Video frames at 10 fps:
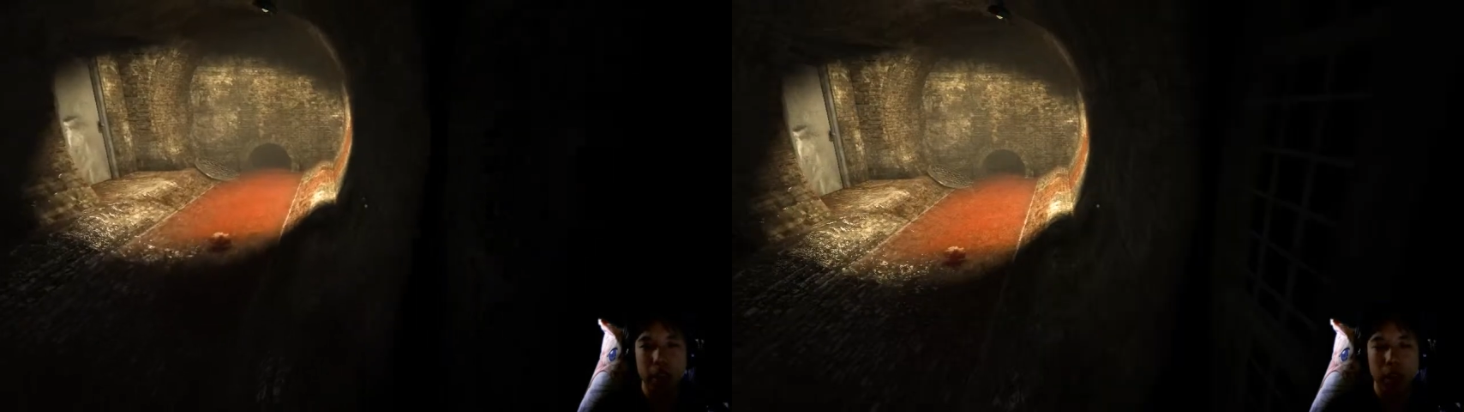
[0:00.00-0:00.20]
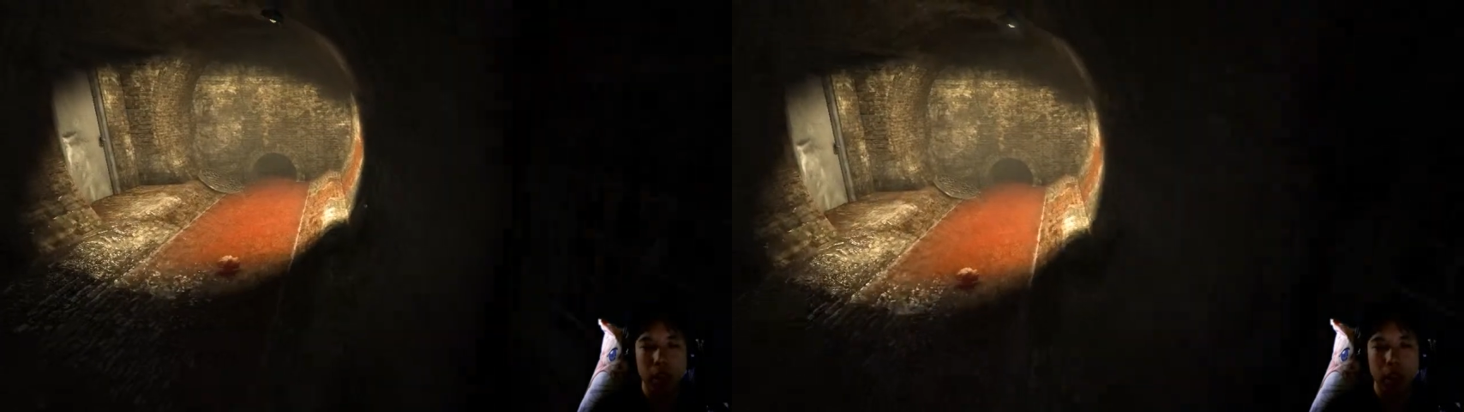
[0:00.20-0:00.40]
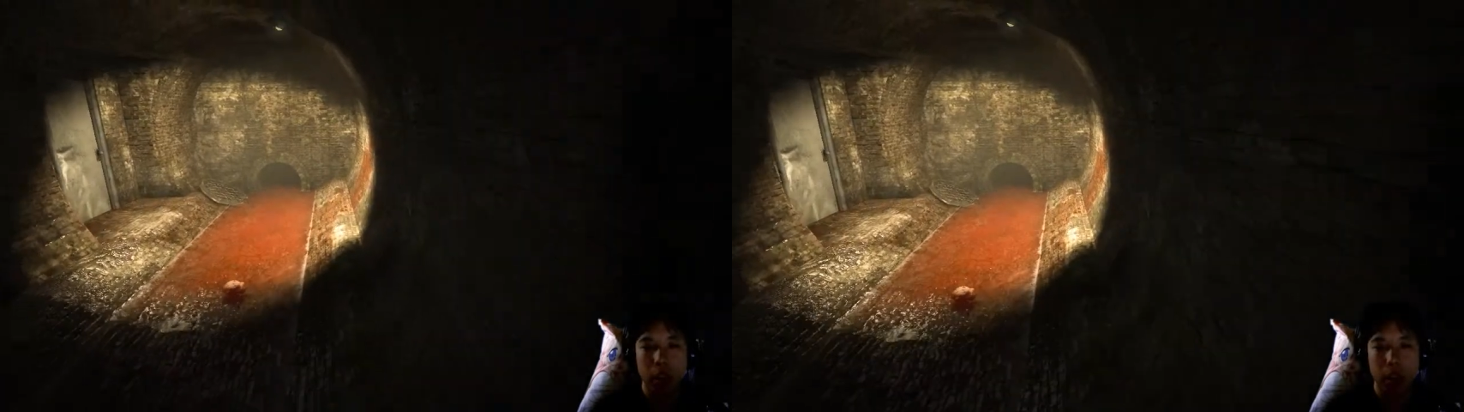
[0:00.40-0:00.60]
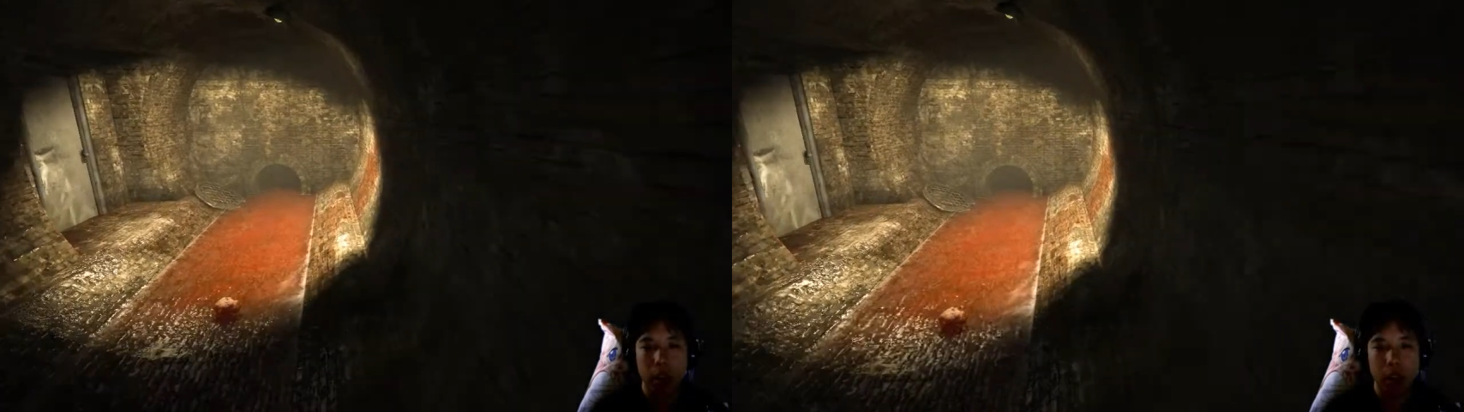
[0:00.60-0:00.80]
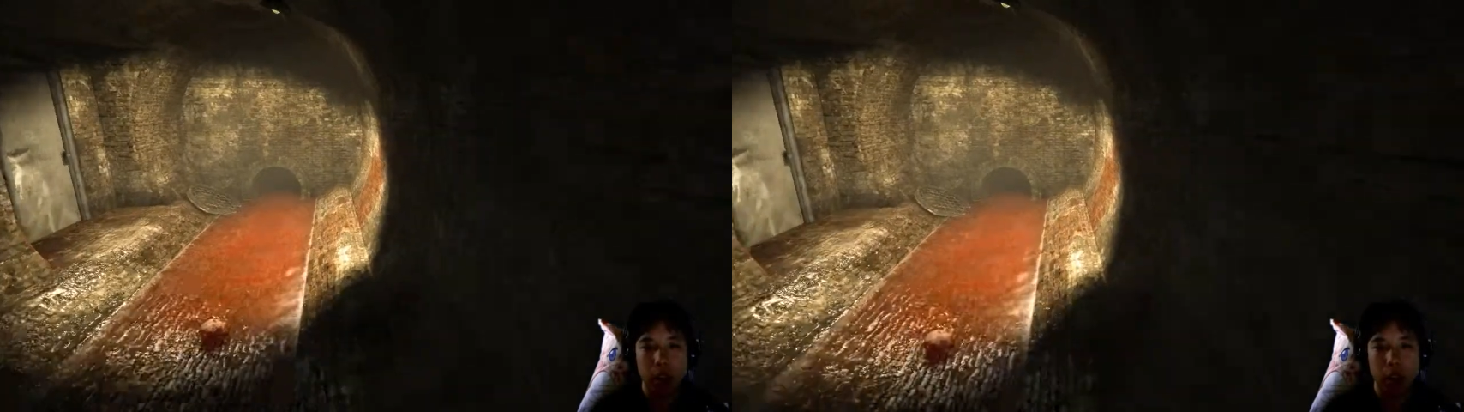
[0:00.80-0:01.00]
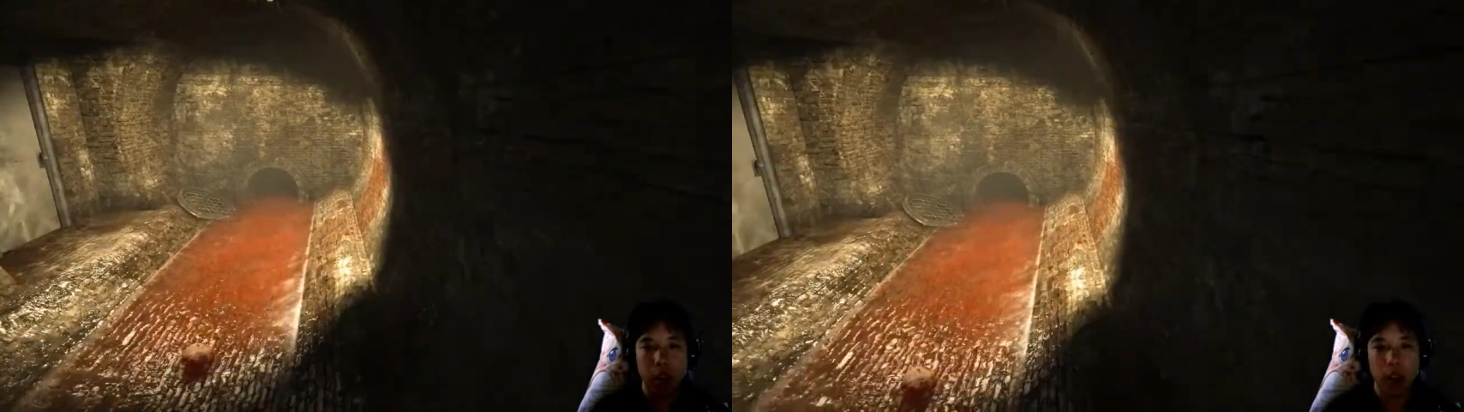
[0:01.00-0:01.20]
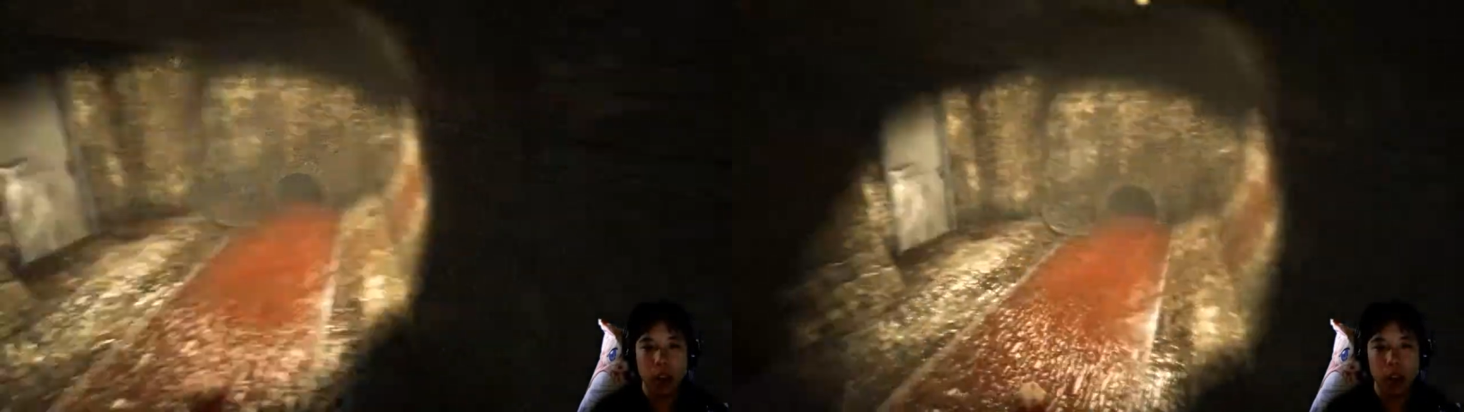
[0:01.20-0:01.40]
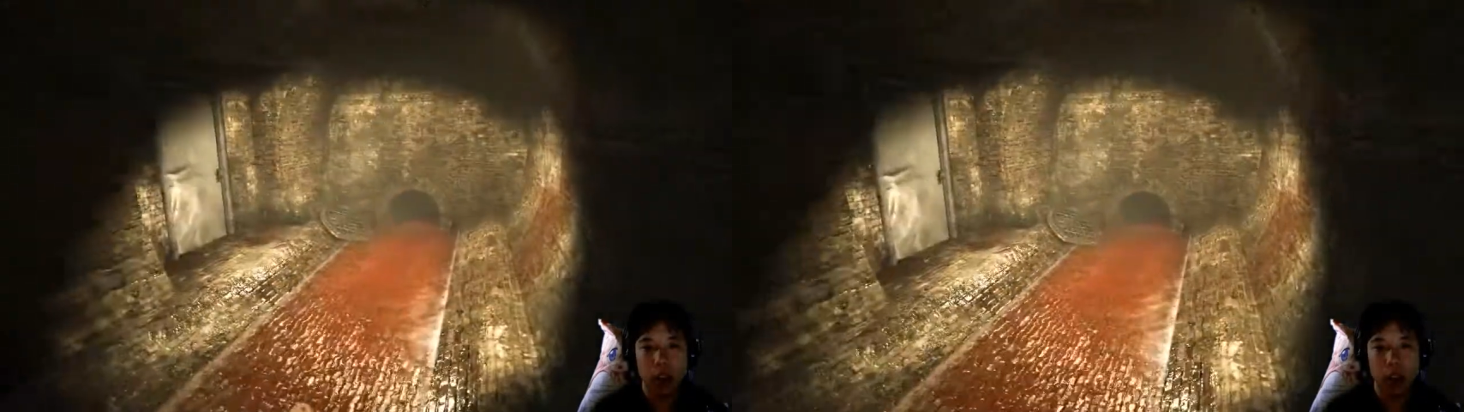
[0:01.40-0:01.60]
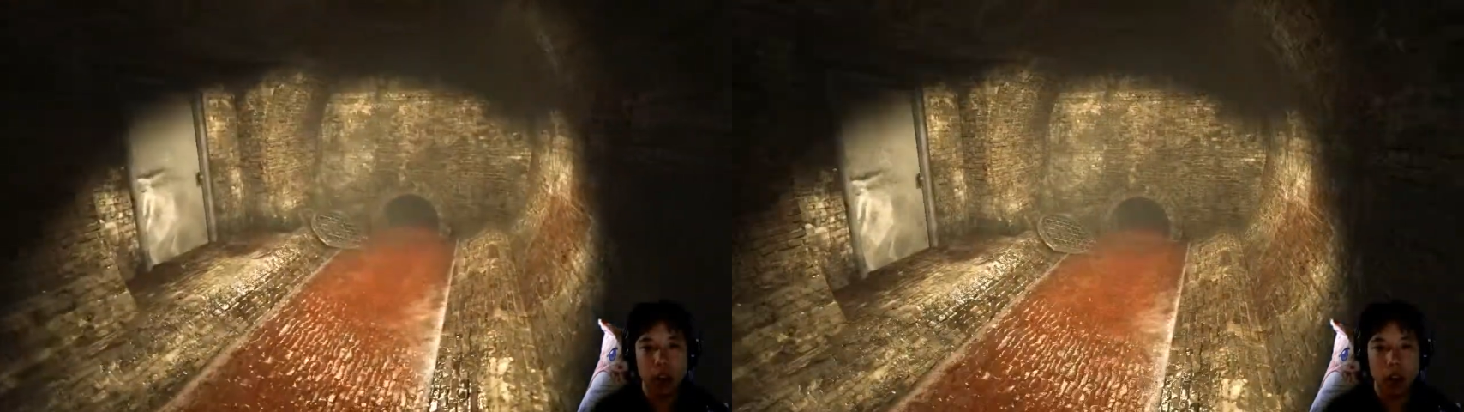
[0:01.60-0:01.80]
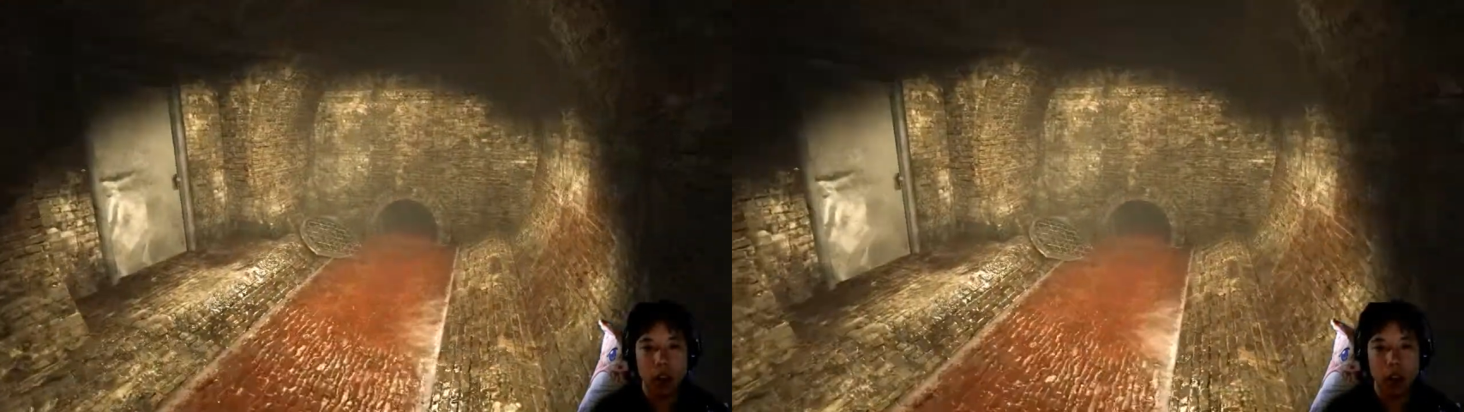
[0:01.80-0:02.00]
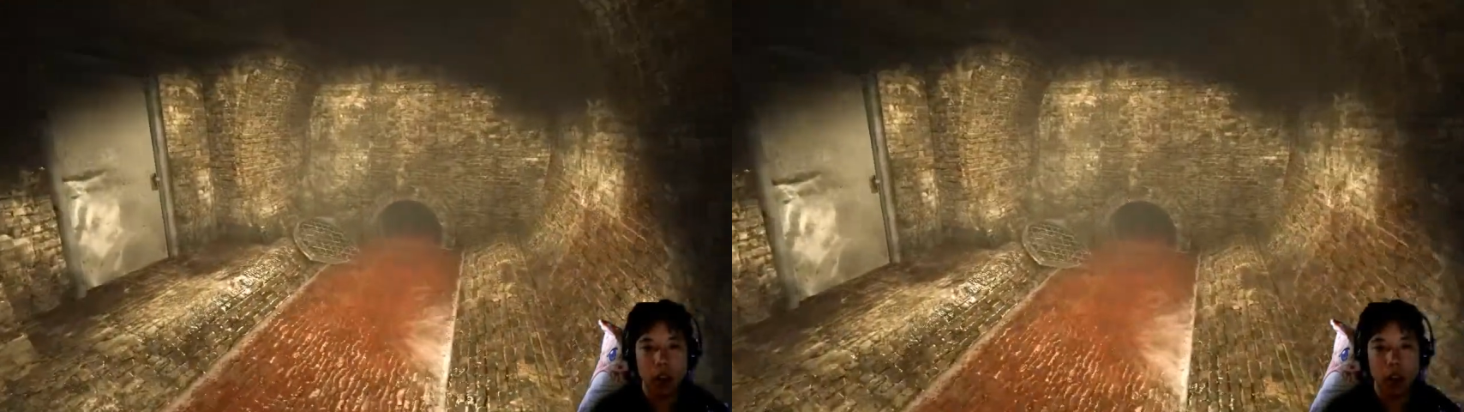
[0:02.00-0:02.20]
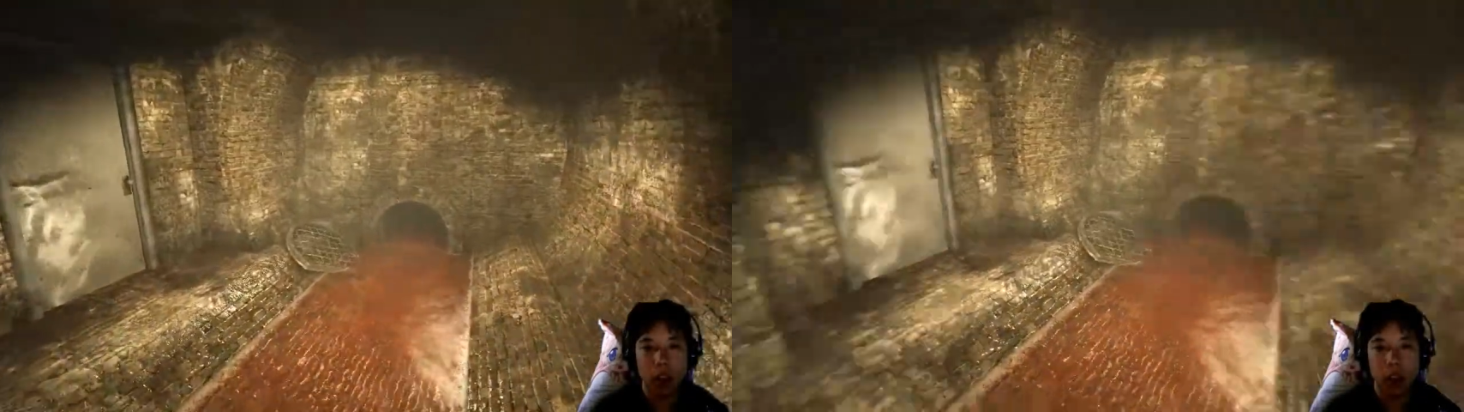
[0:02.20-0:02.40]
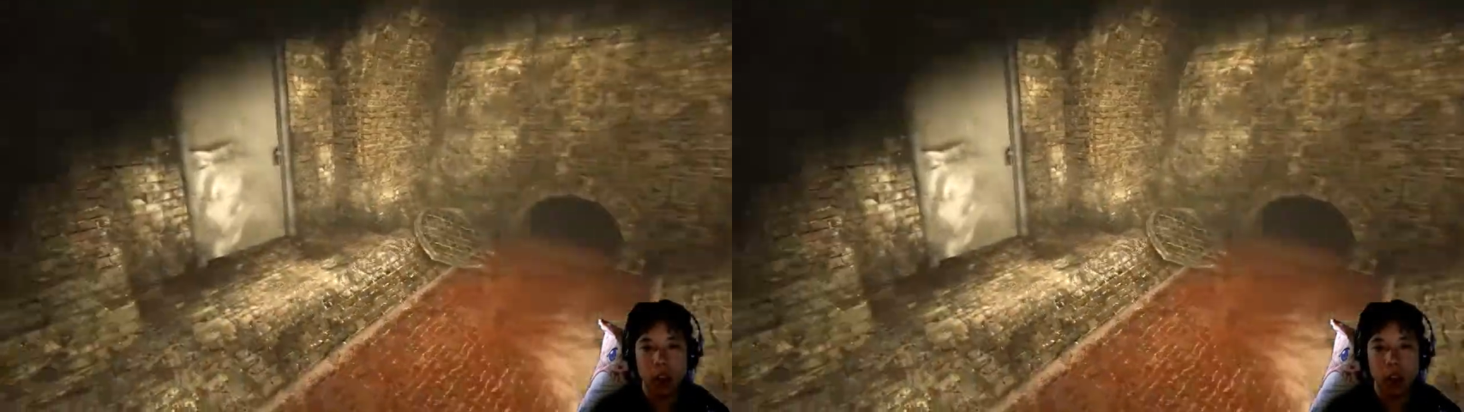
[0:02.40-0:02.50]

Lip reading: Nobody speaks.